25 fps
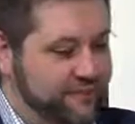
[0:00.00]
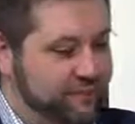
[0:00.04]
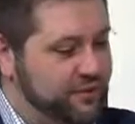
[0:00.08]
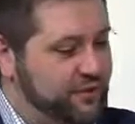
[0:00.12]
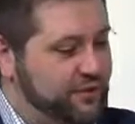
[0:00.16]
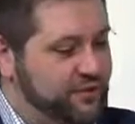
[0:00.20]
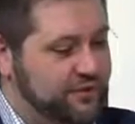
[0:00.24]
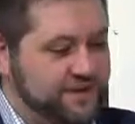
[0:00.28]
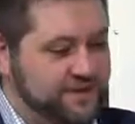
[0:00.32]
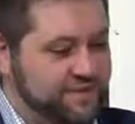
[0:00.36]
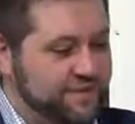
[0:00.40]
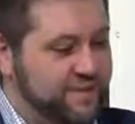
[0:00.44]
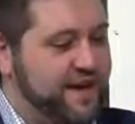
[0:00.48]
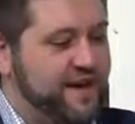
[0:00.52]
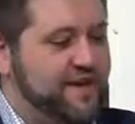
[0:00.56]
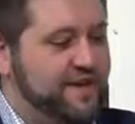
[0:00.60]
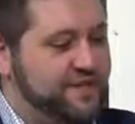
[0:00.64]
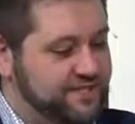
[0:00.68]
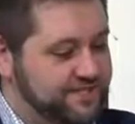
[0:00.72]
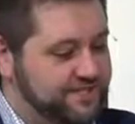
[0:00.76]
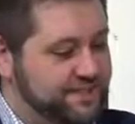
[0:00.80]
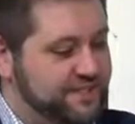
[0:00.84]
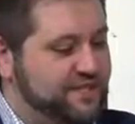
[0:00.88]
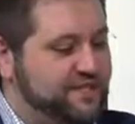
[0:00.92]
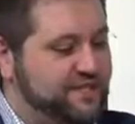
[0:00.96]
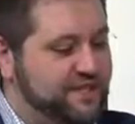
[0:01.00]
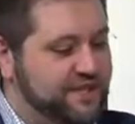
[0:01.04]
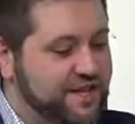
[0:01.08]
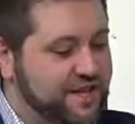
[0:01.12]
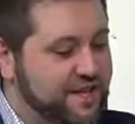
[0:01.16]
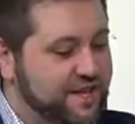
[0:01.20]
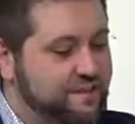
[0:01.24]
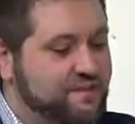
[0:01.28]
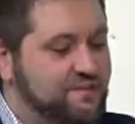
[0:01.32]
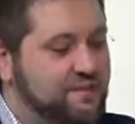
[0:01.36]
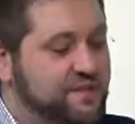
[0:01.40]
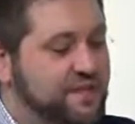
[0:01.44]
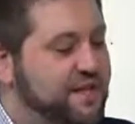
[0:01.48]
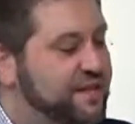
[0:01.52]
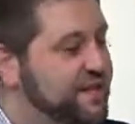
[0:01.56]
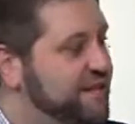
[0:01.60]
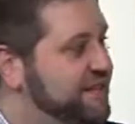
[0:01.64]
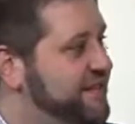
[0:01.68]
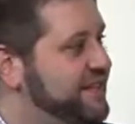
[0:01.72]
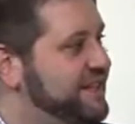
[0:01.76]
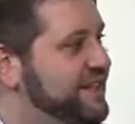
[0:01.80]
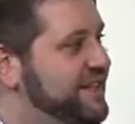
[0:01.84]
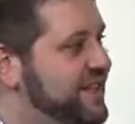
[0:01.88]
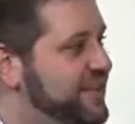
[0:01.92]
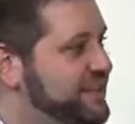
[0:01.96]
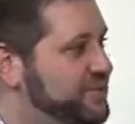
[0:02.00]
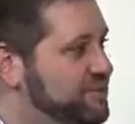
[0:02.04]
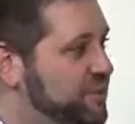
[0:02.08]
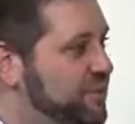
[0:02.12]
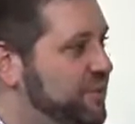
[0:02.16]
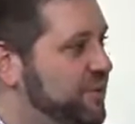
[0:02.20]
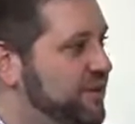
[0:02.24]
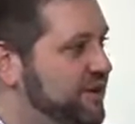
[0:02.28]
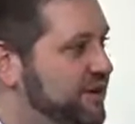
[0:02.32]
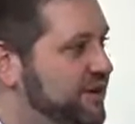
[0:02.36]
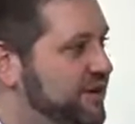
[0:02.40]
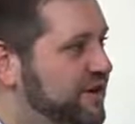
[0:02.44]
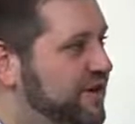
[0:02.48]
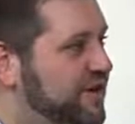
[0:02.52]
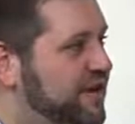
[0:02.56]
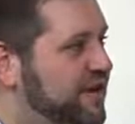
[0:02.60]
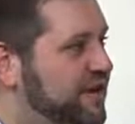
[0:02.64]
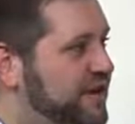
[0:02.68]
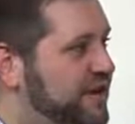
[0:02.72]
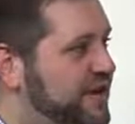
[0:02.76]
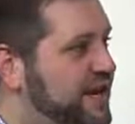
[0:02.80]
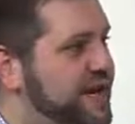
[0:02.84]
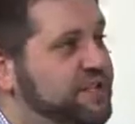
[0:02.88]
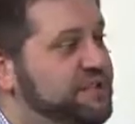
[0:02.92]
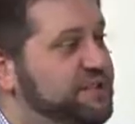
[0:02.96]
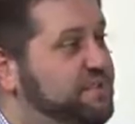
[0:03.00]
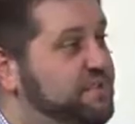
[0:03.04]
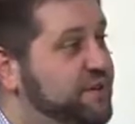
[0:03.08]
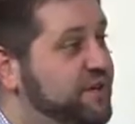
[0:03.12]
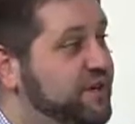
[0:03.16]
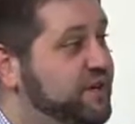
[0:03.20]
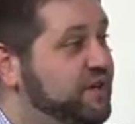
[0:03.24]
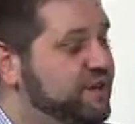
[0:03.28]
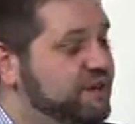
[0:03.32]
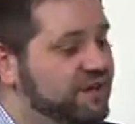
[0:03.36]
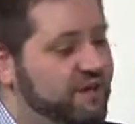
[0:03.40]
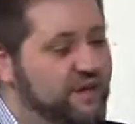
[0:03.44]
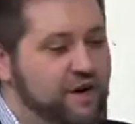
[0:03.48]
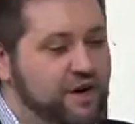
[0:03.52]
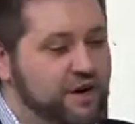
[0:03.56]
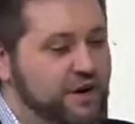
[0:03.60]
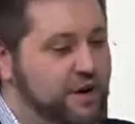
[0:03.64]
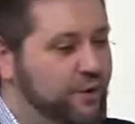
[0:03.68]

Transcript: we just make a decision that immediately that's what we're going to call the next beer,